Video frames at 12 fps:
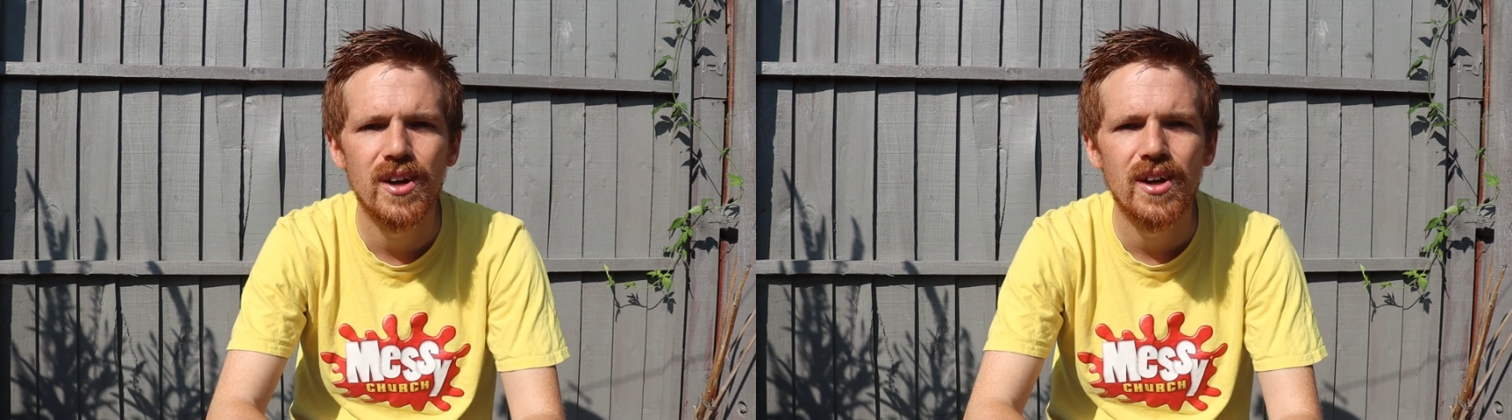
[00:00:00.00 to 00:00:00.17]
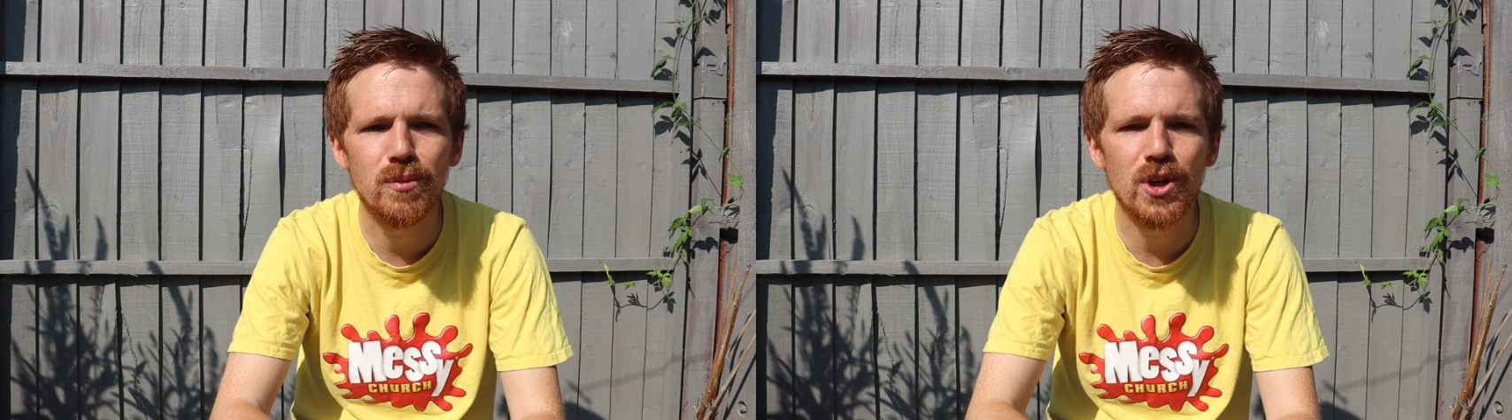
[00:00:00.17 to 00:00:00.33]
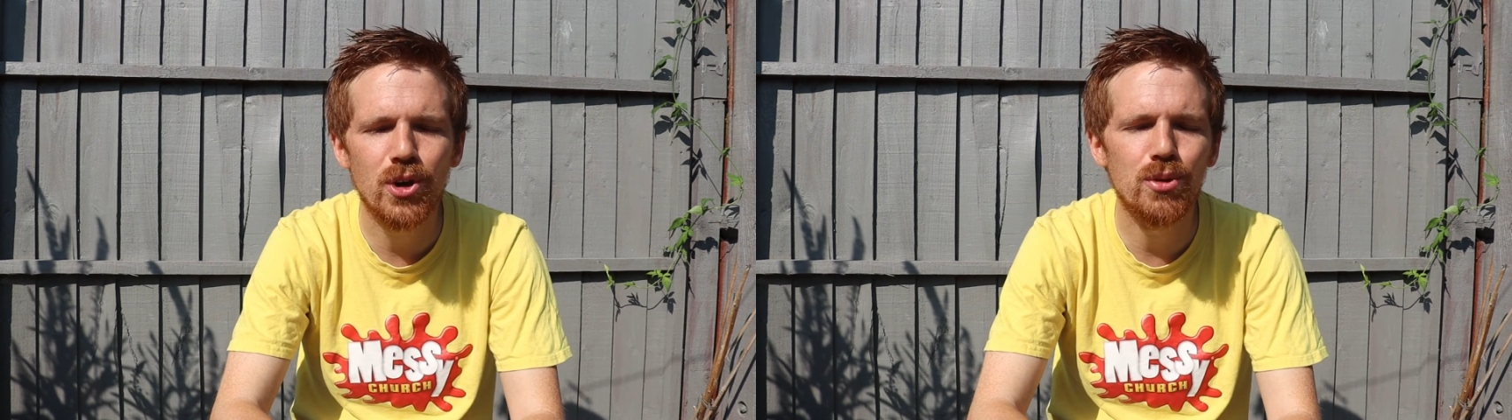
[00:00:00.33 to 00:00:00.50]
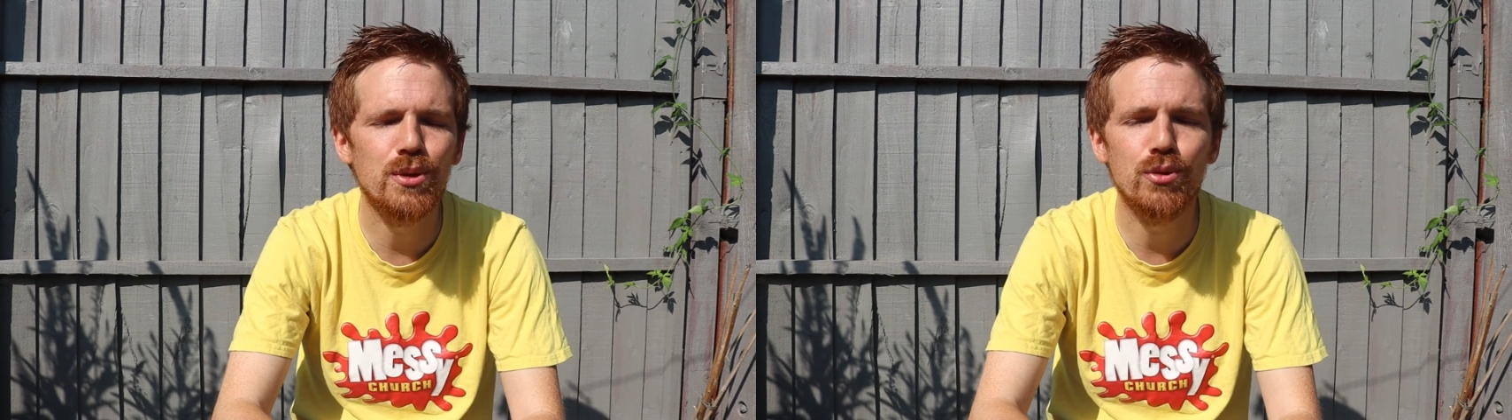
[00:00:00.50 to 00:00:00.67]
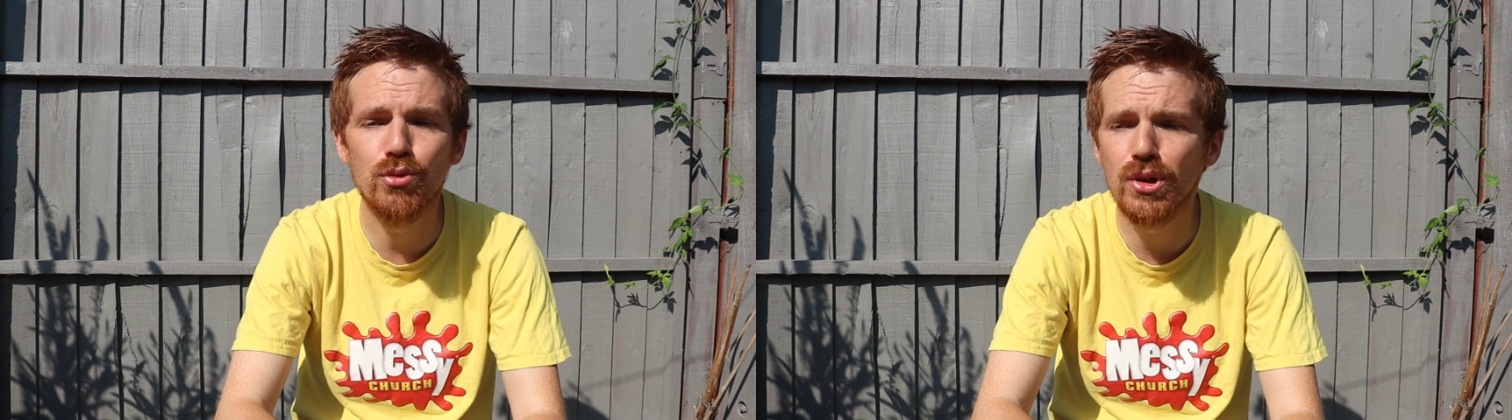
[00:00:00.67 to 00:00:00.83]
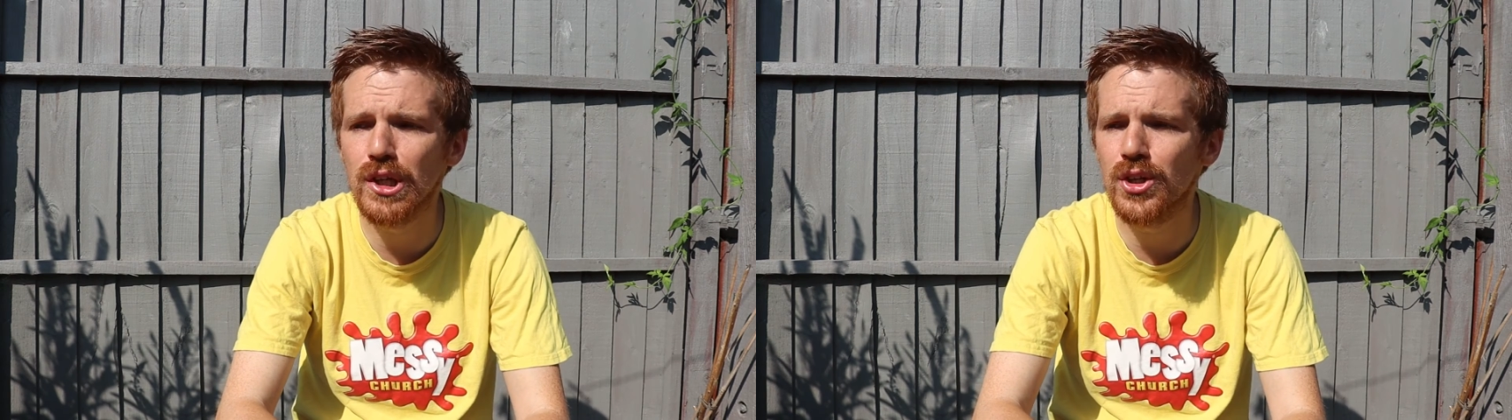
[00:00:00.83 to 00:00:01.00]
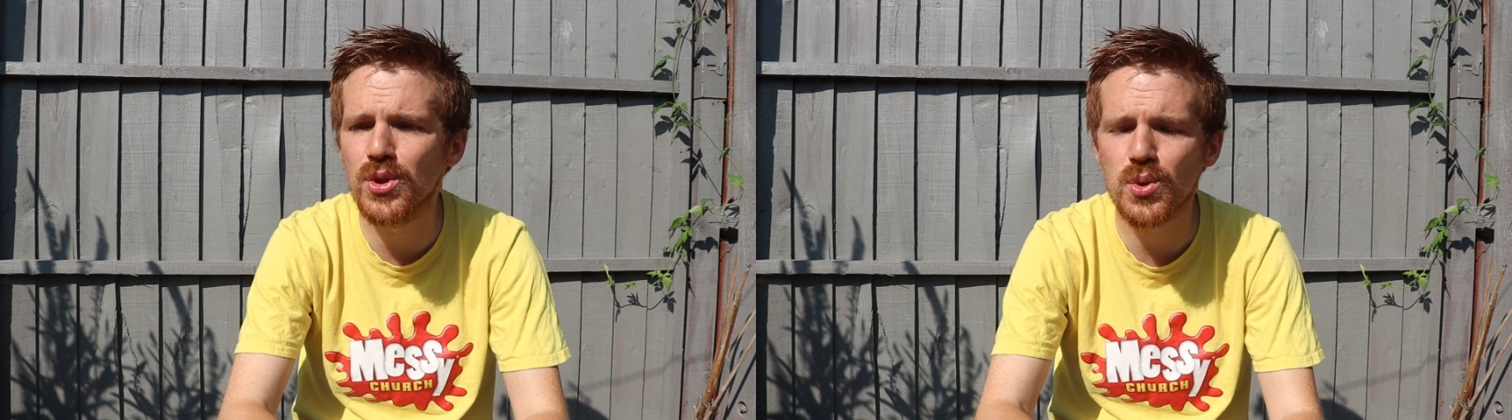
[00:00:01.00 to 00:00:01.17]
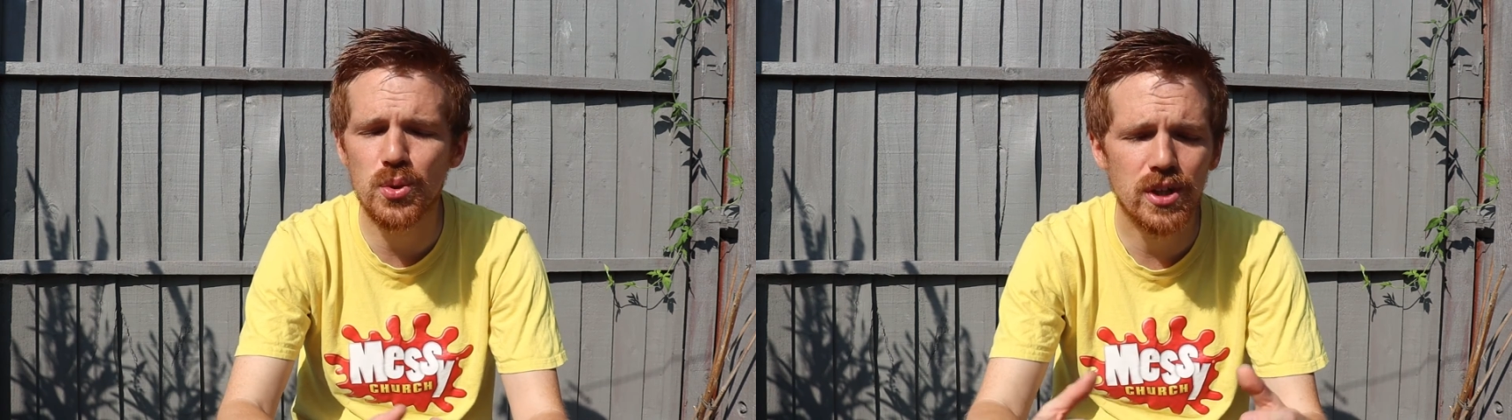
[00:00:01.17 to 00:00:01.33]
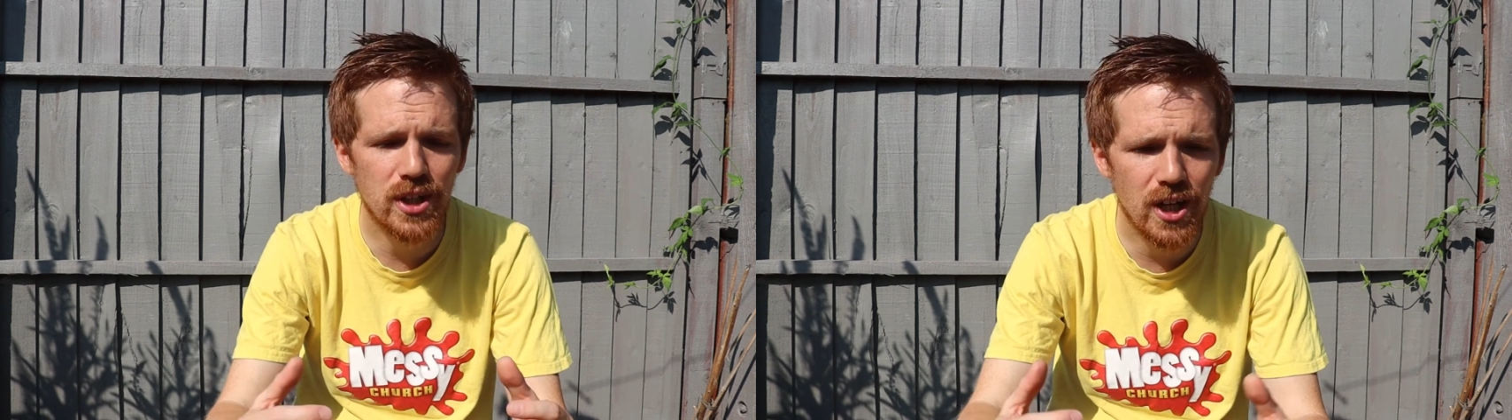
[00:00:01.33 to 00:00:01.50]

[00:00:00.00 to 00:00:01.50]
And we hope you really enjoy